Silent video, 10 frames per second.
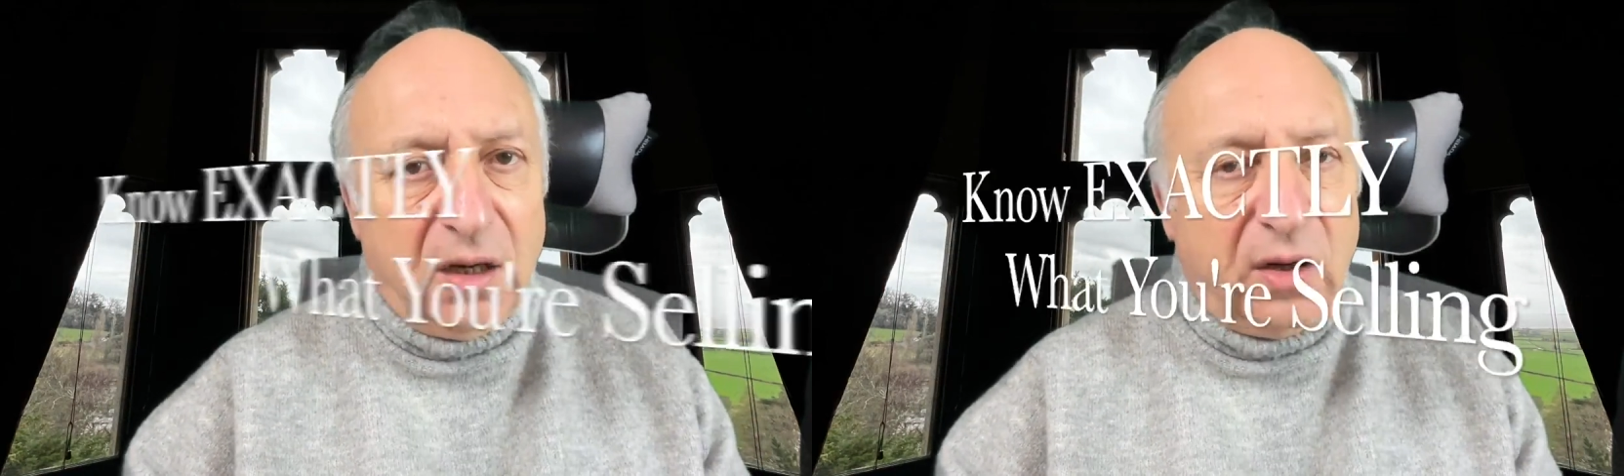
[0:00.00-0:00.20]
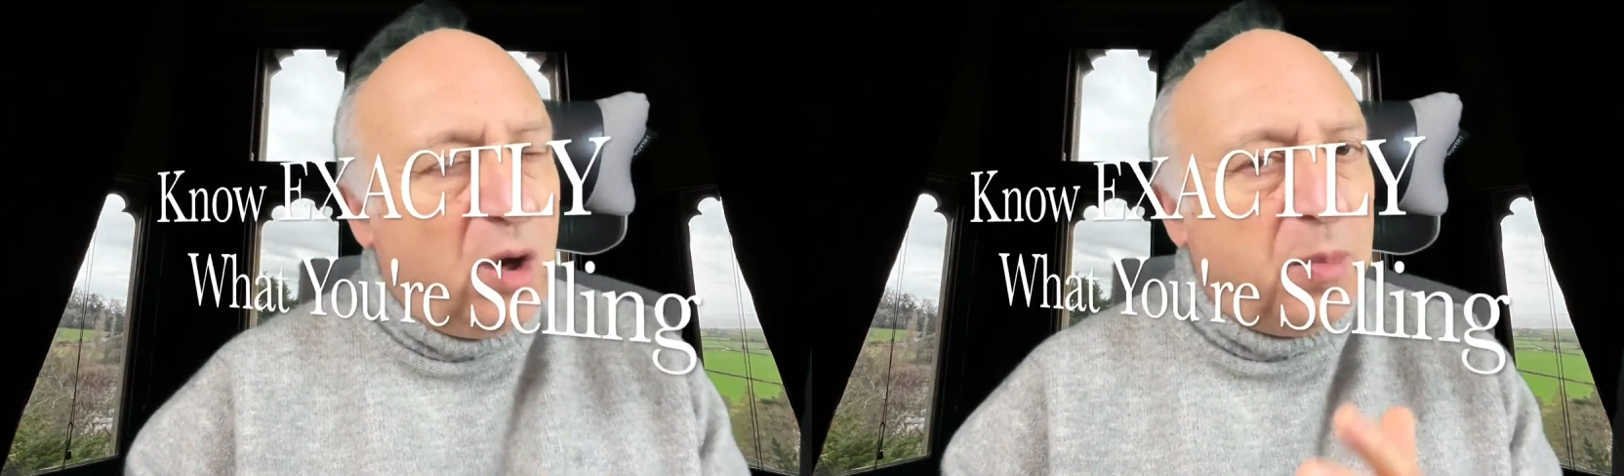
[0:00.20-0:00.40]

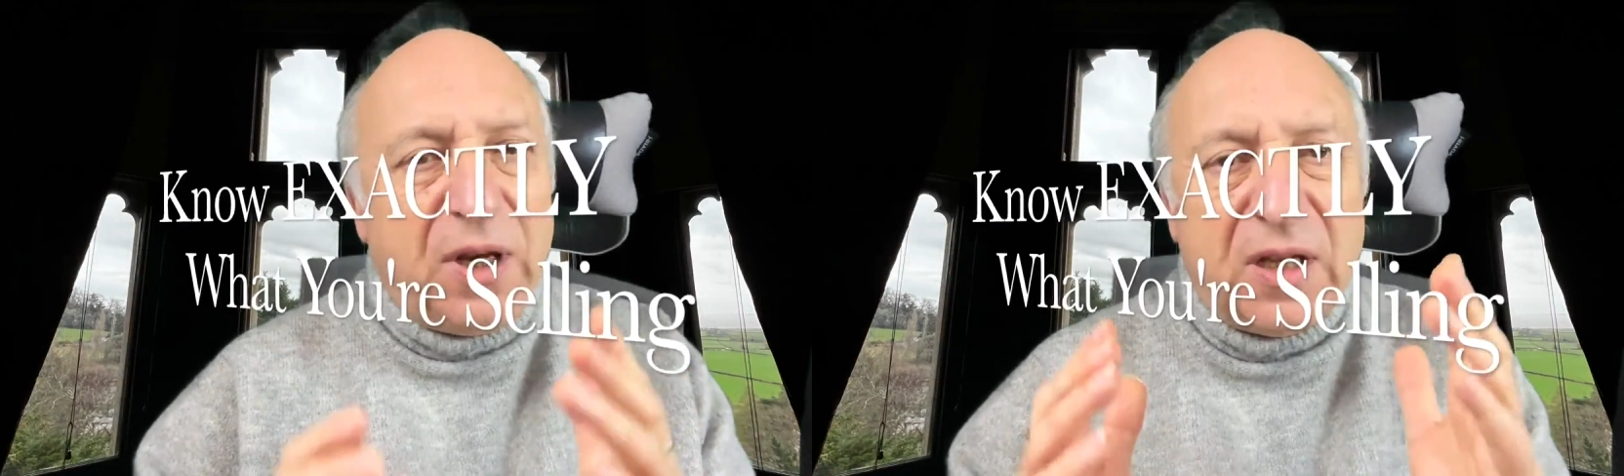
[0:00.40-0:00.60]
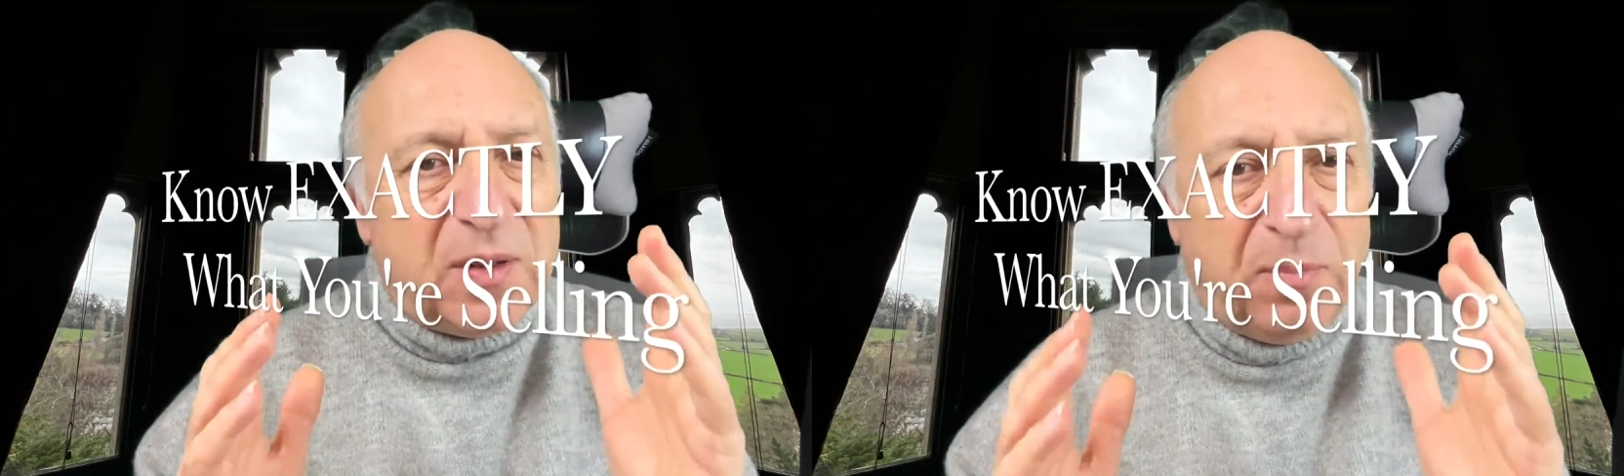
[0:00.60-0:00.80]

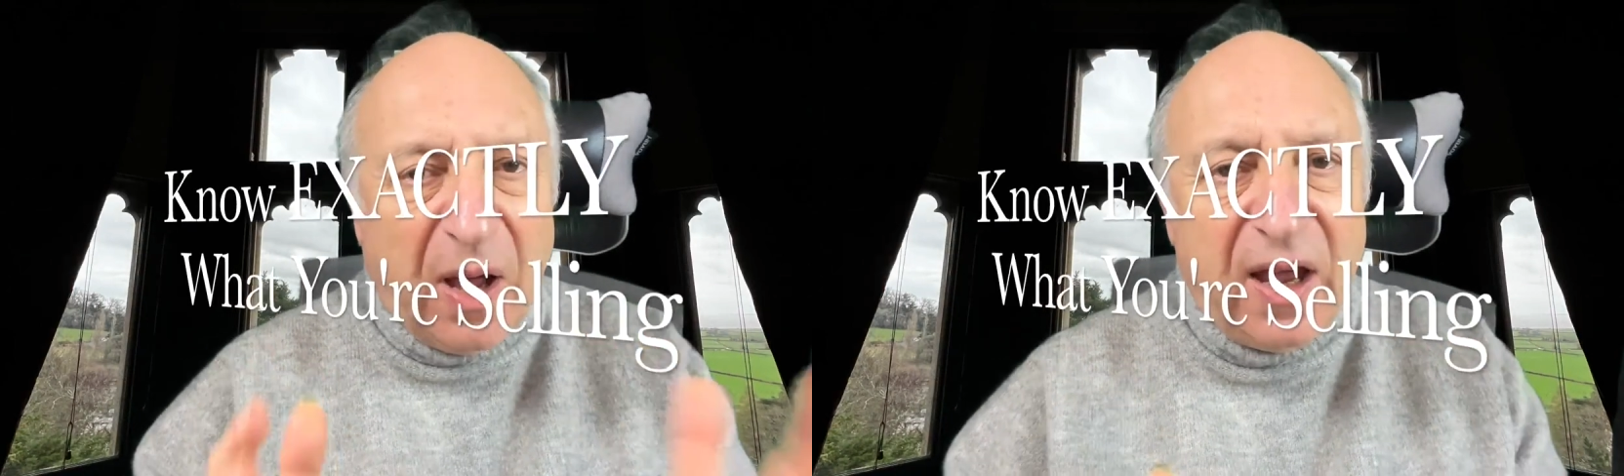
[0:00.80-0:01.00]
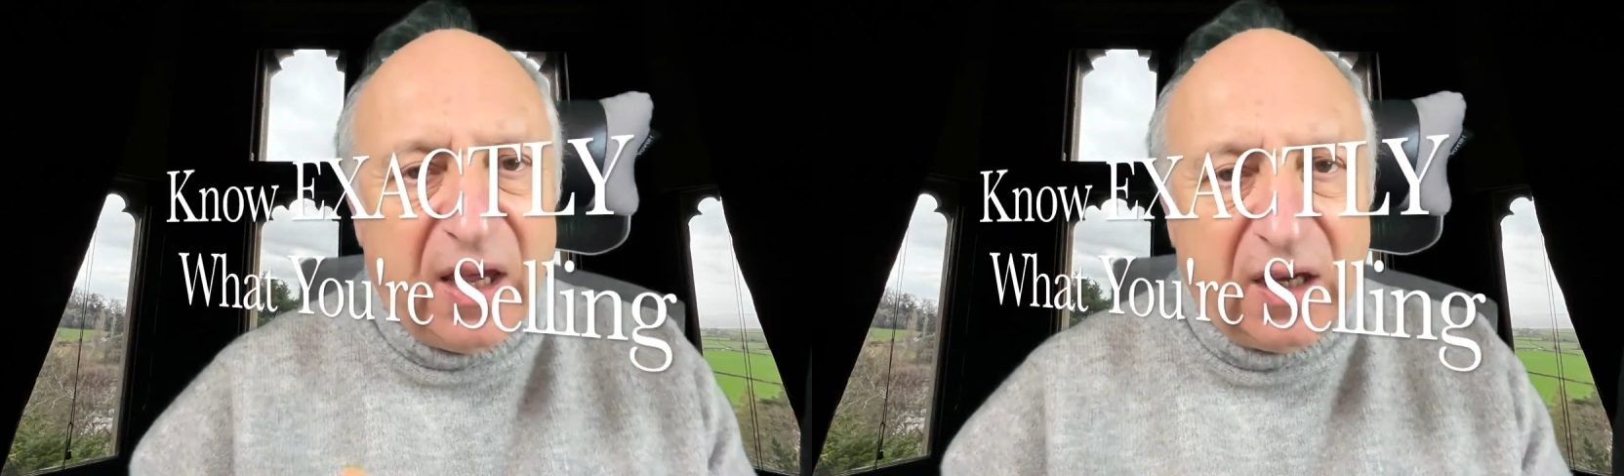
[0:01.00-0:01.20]
Nobody is
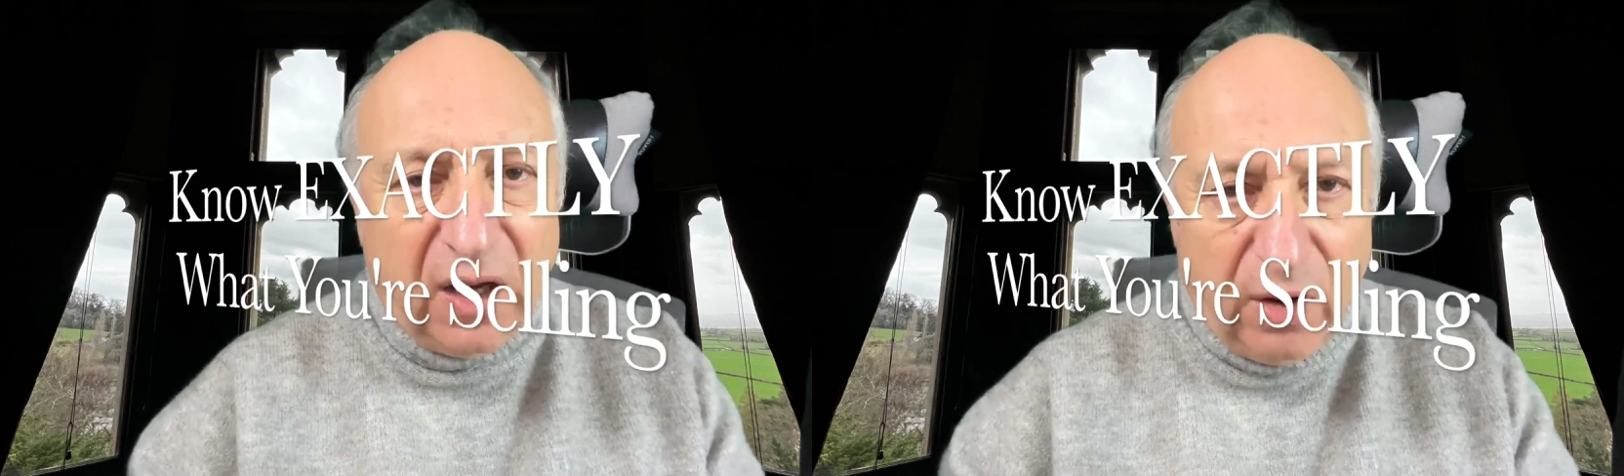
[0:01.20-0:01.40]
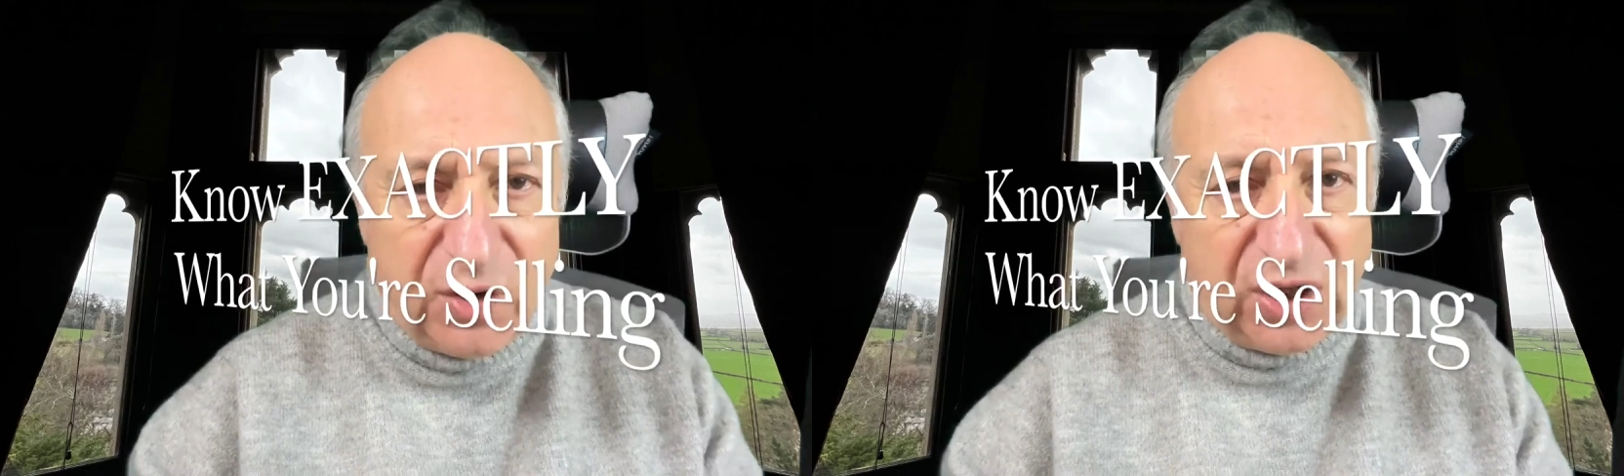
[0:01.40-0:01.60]
buying
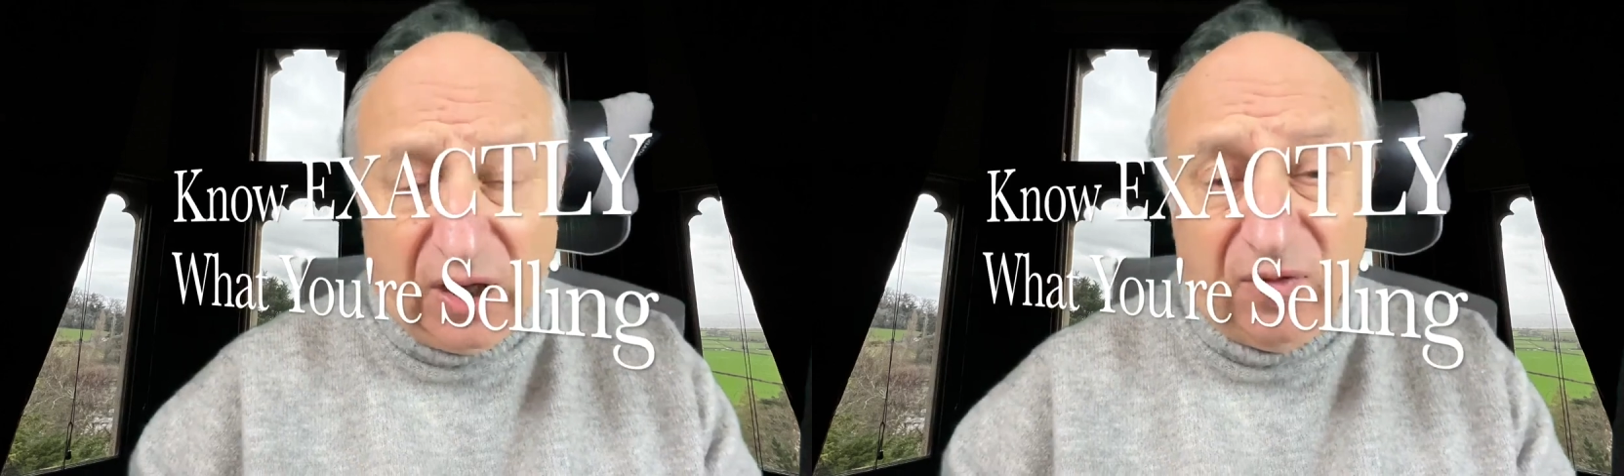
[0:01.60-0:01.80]
coaching.